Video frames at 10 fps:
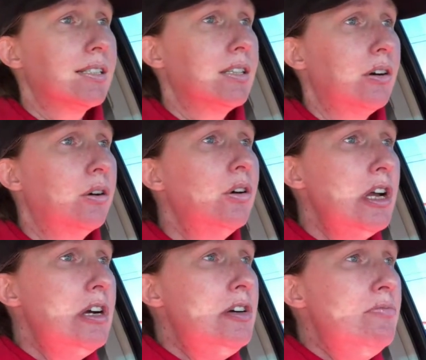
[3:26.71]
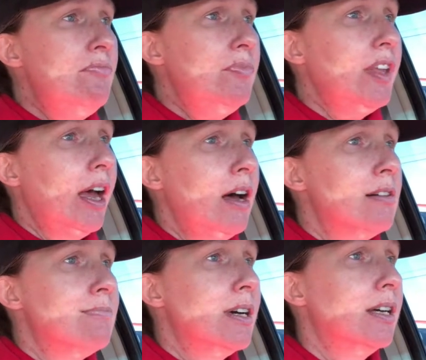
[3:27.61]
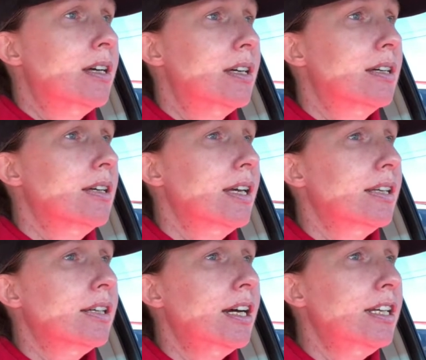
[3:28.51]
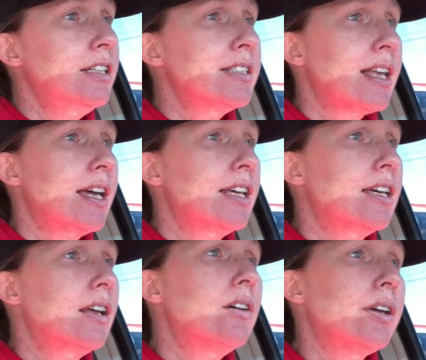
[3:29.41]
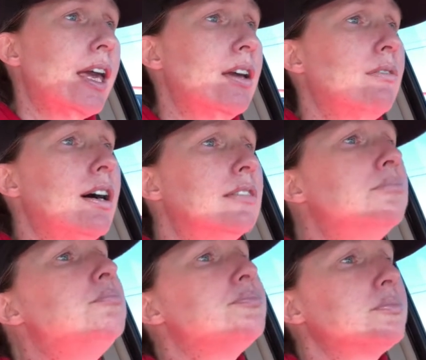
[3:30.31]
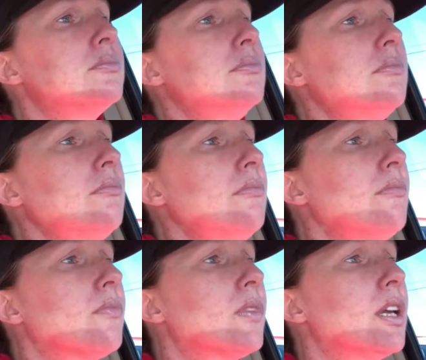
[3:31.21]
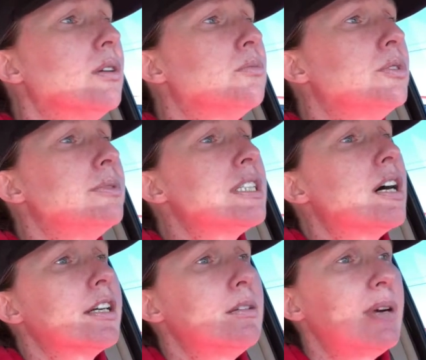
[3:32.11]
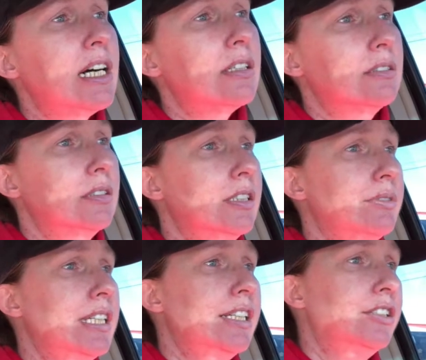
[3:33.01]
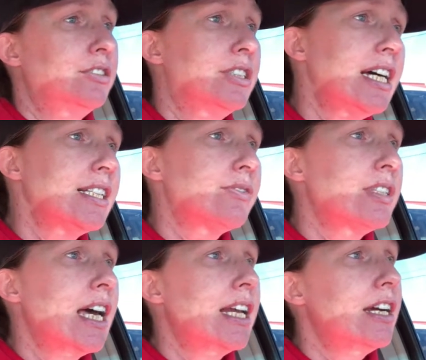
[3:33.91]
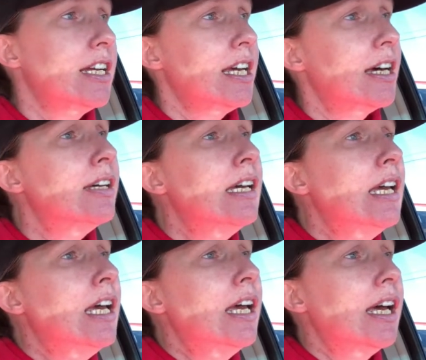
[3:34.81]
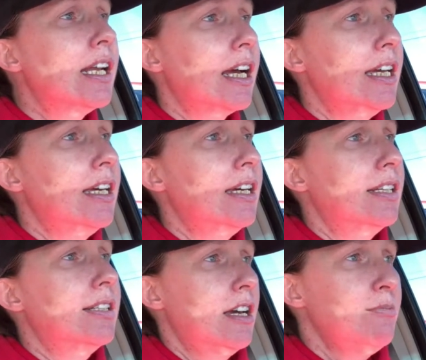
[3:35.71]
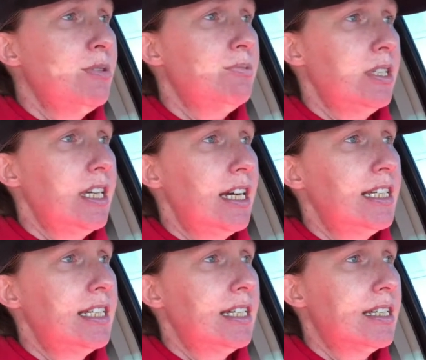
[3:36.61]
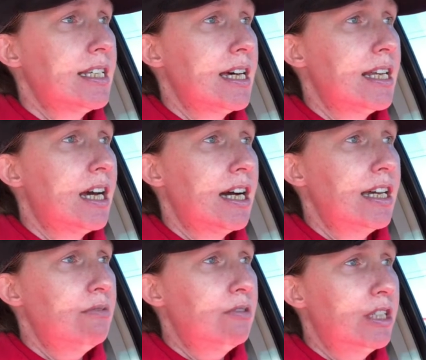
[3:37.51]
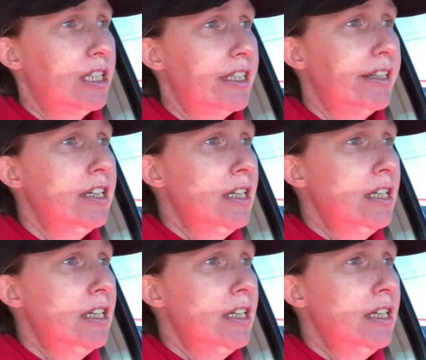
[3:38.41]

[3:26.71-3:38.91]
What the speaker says: So had kind of decided, okay, well, we've been talking about, you know, we need a new desk for that area, and I had come up with the idea that I would